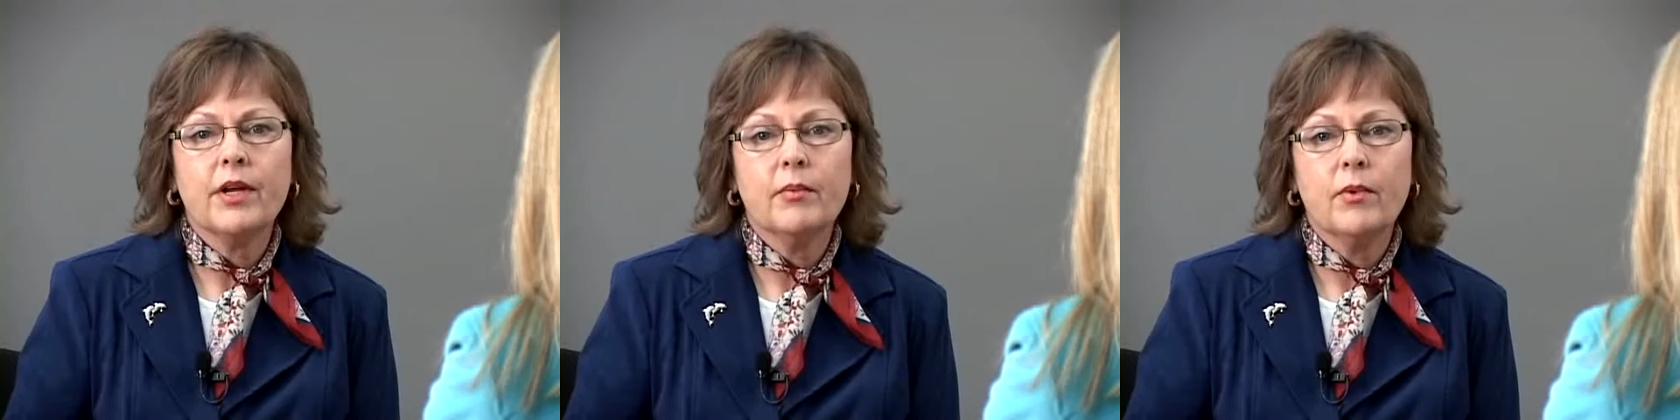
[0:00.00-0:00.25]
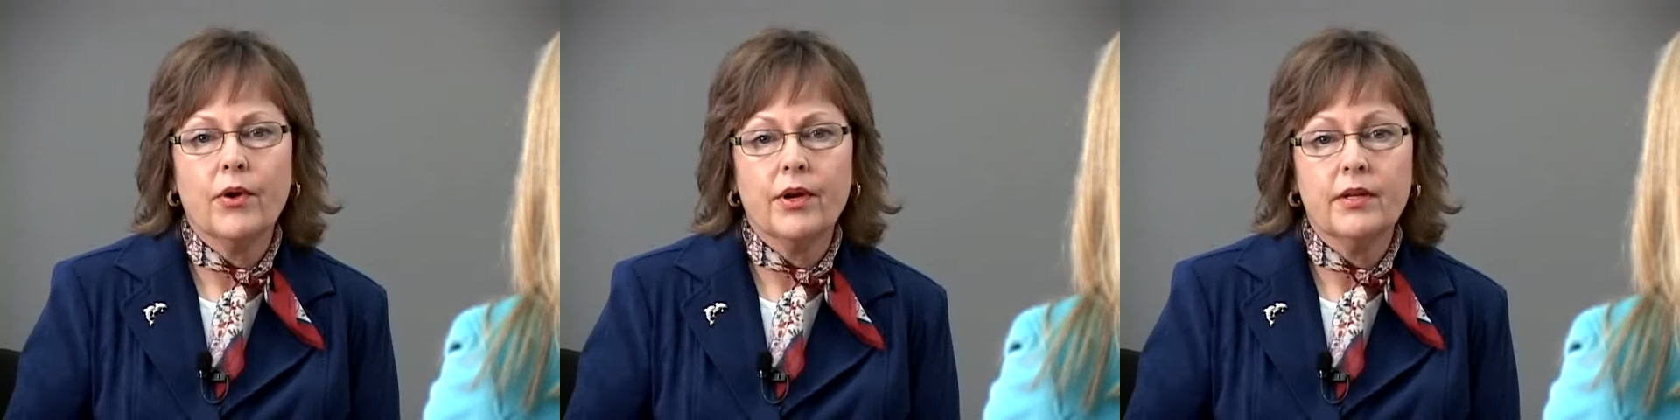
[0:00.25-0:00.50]

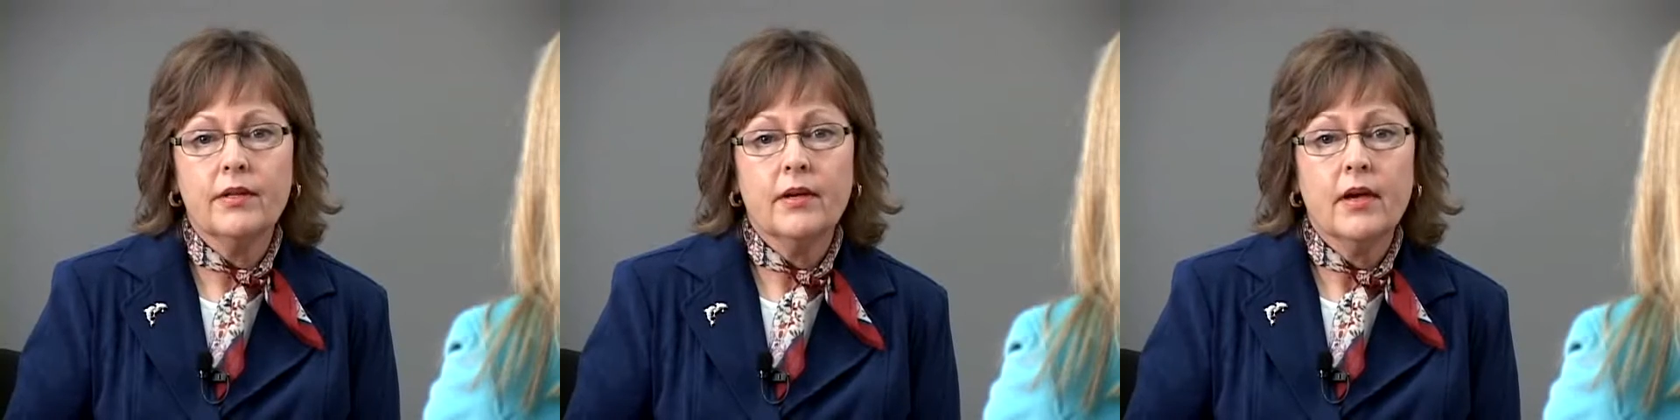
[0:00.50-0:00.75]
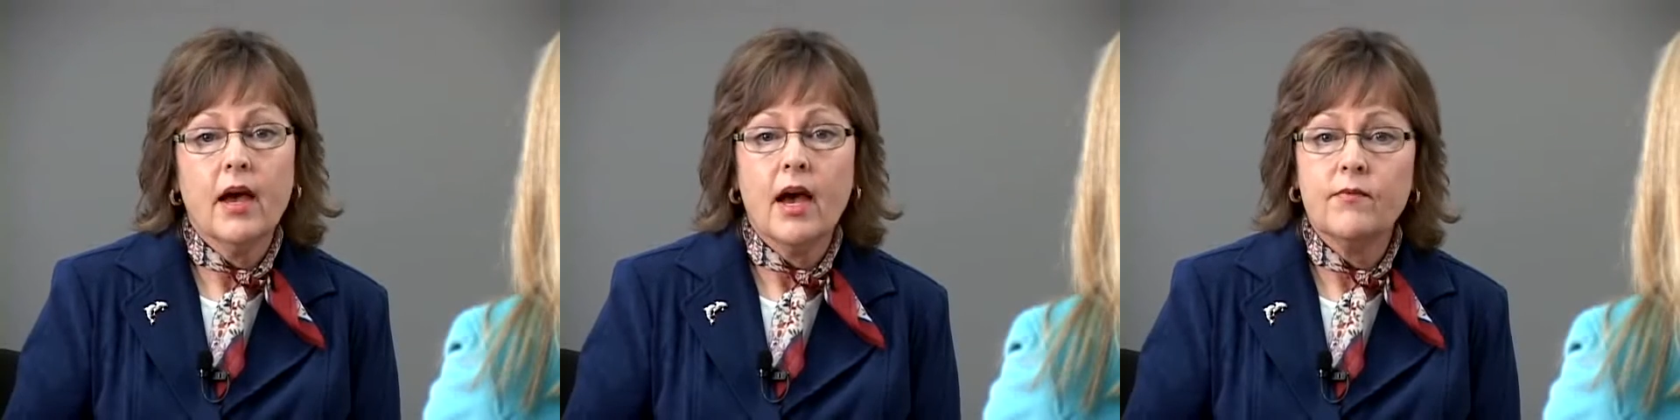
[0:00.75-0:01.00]
Raina Morgan.
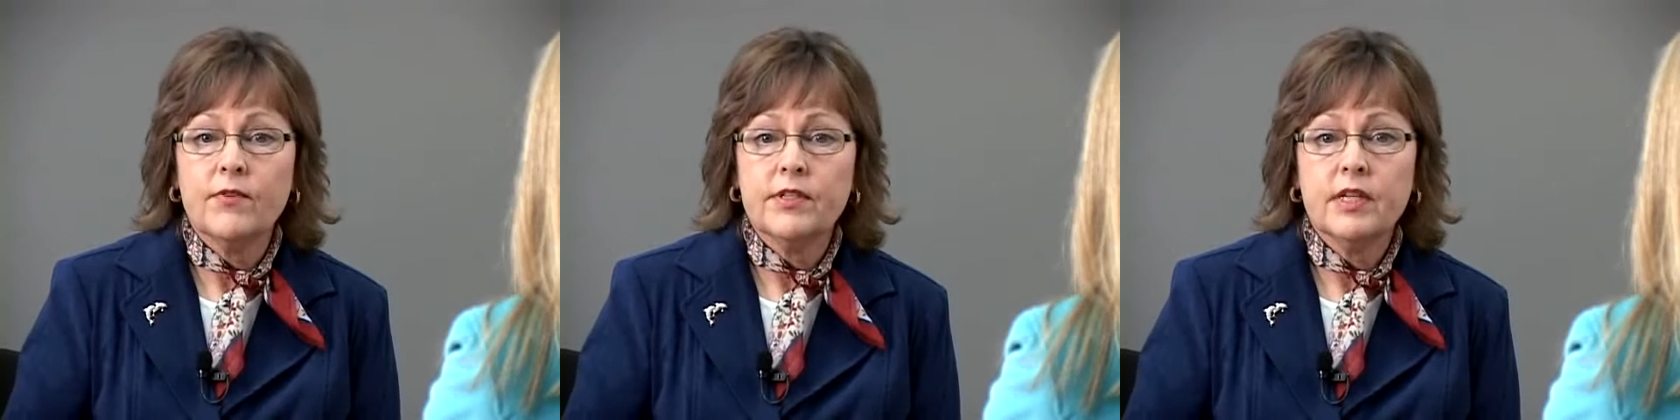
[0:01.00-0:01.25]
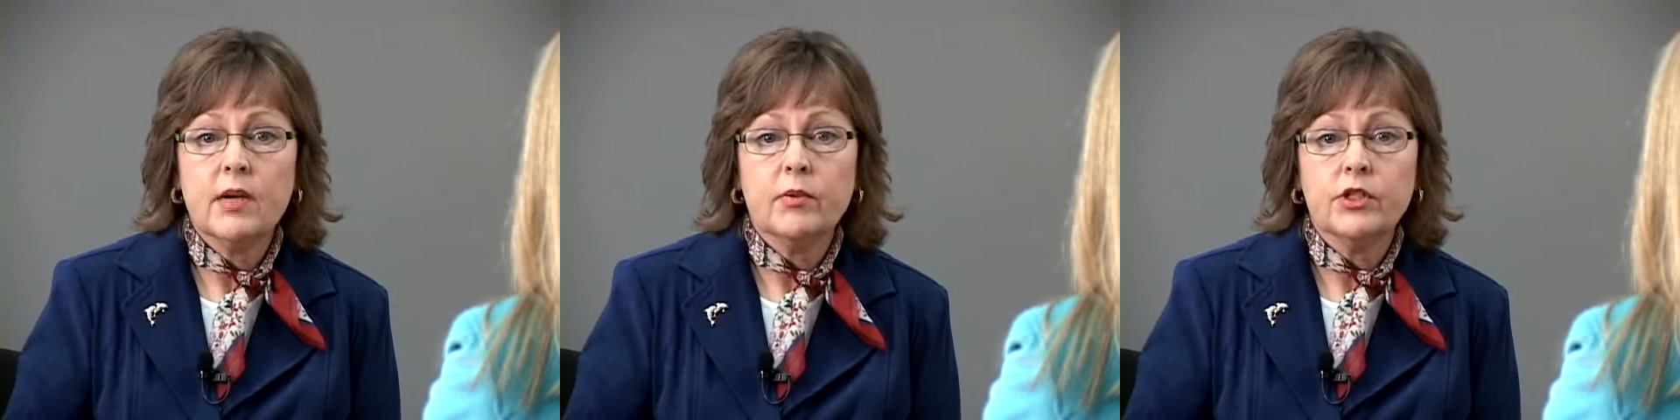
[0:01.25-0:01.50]
I'm
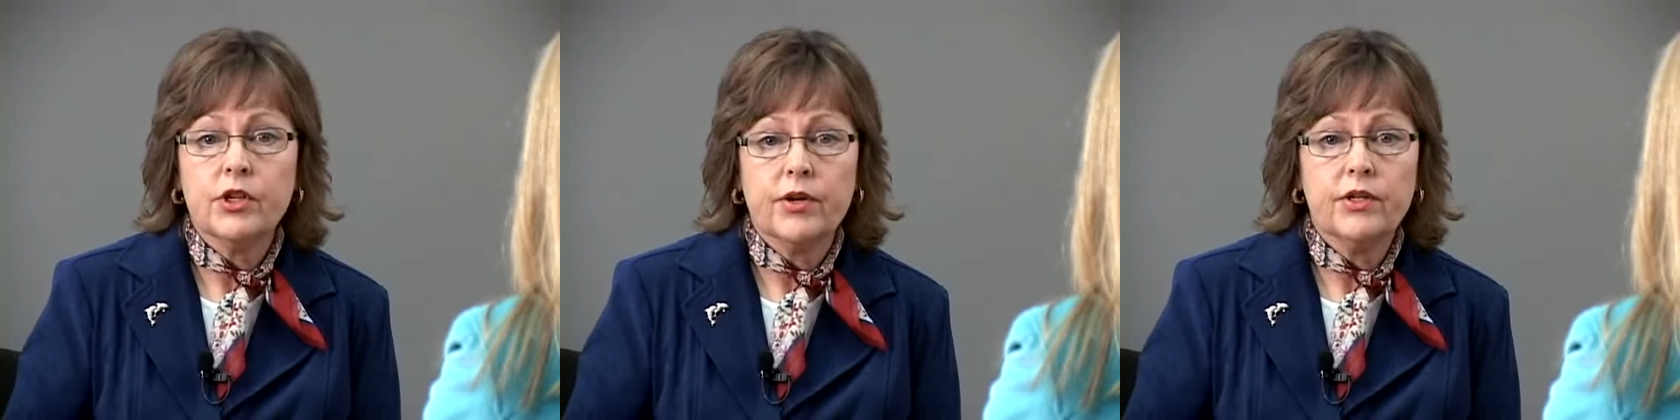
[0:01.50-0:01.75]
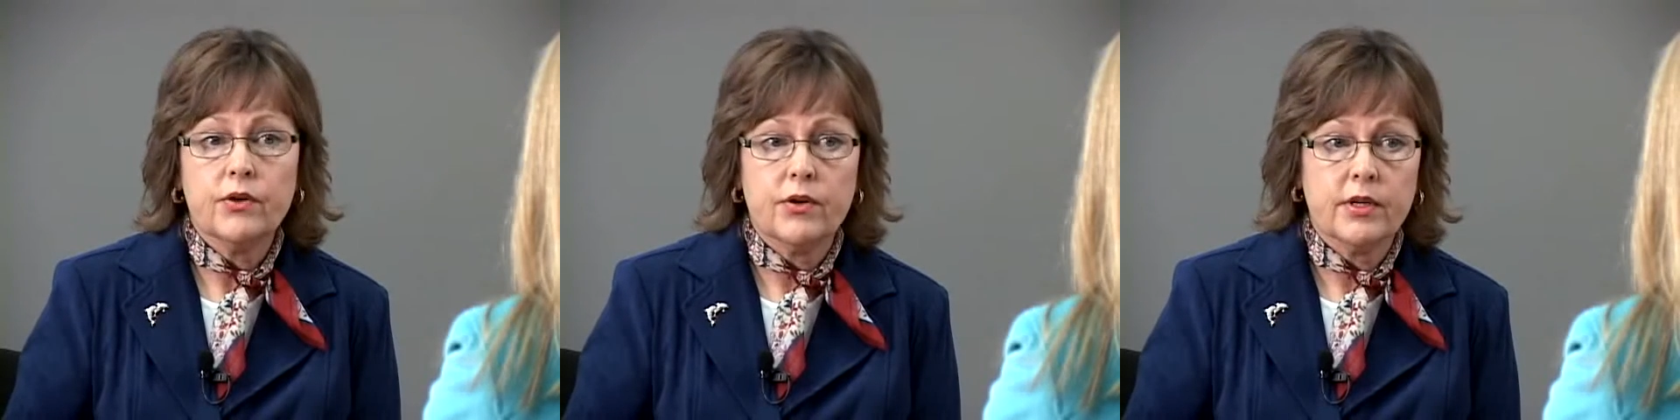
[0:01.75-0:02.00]
visiting with
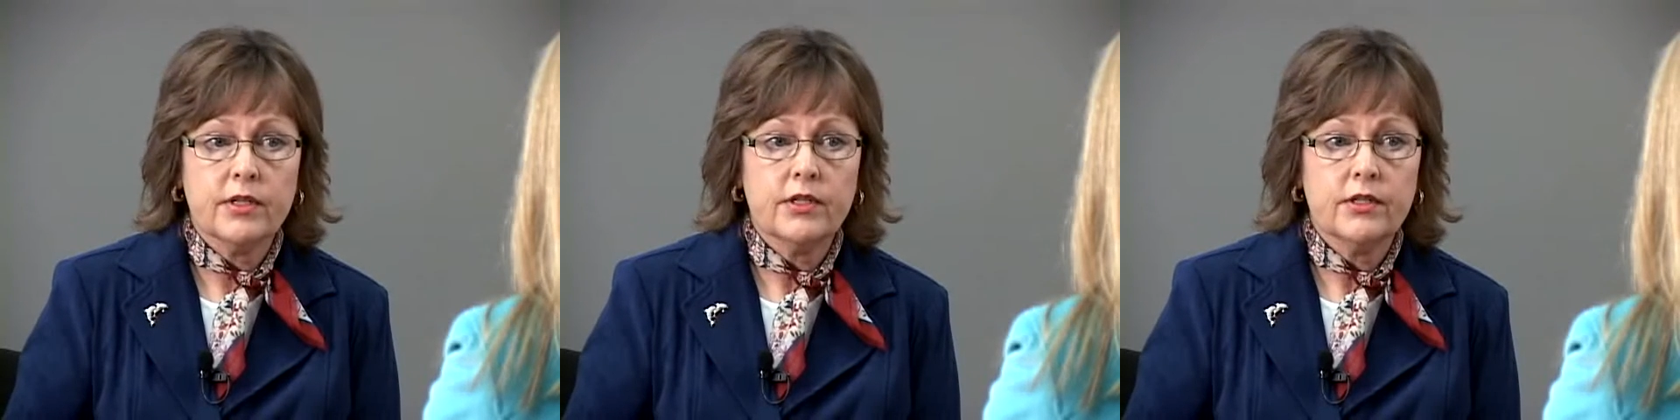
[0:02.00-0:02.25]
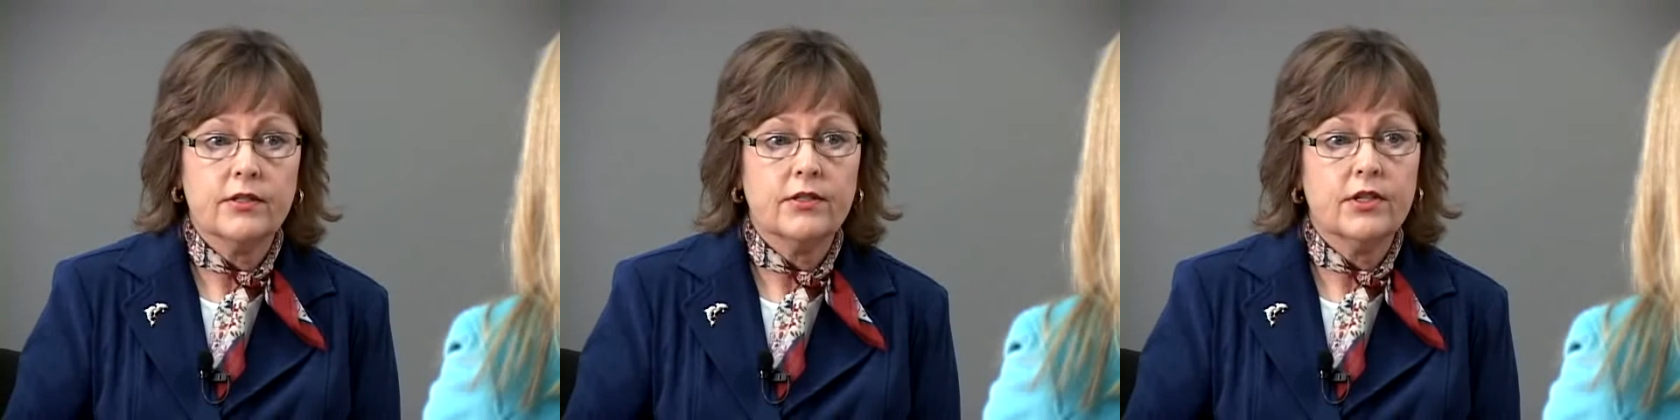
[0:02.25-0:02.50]
Sherry
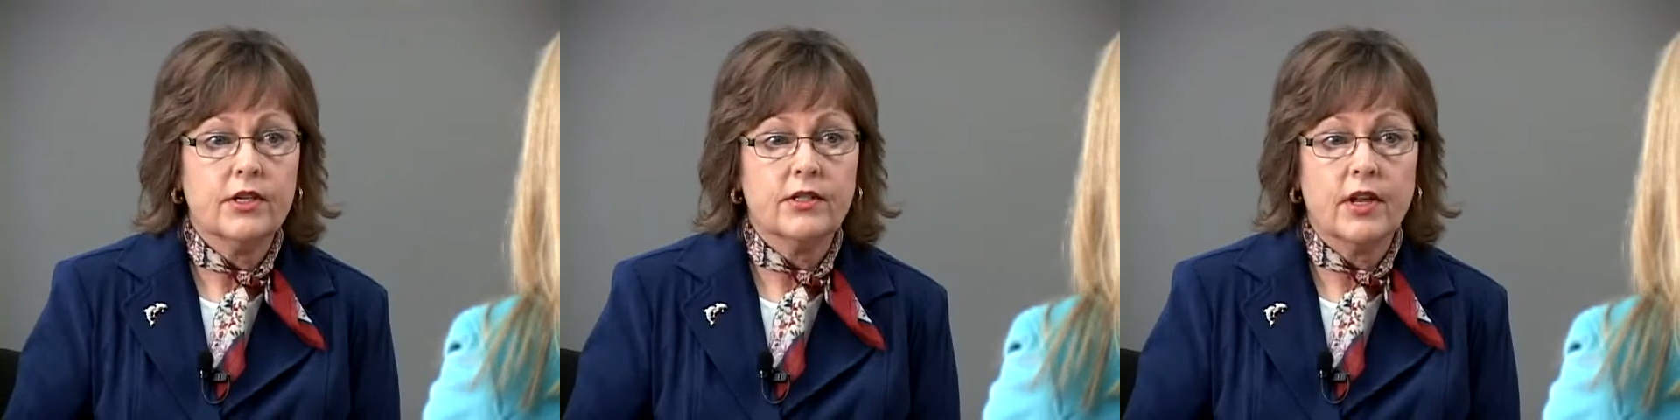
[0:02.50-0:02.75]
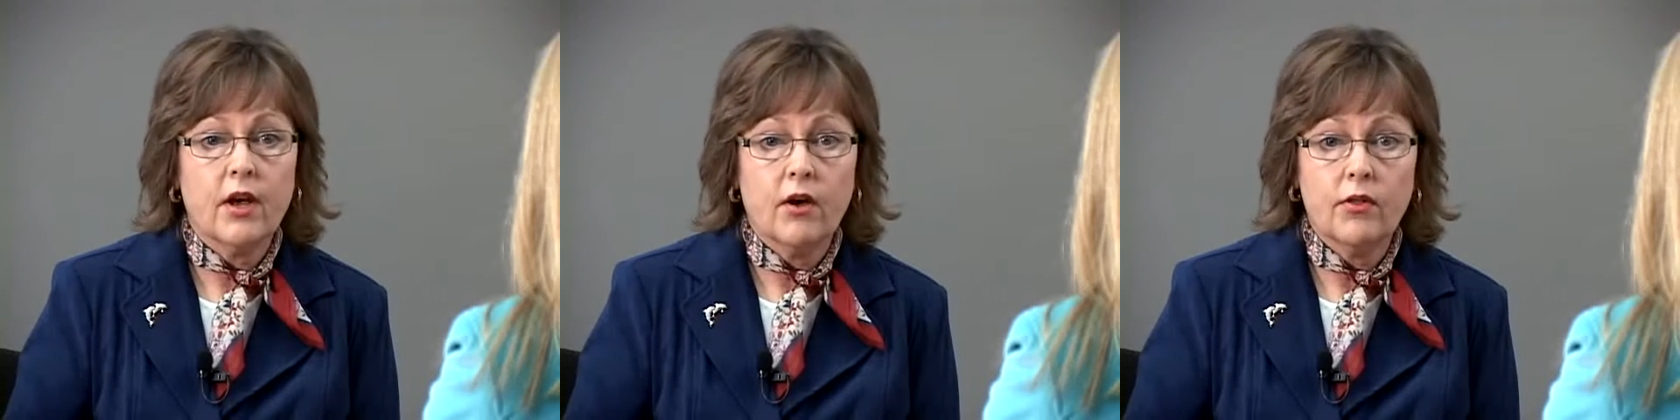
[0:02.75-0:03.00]
Torkos. She's a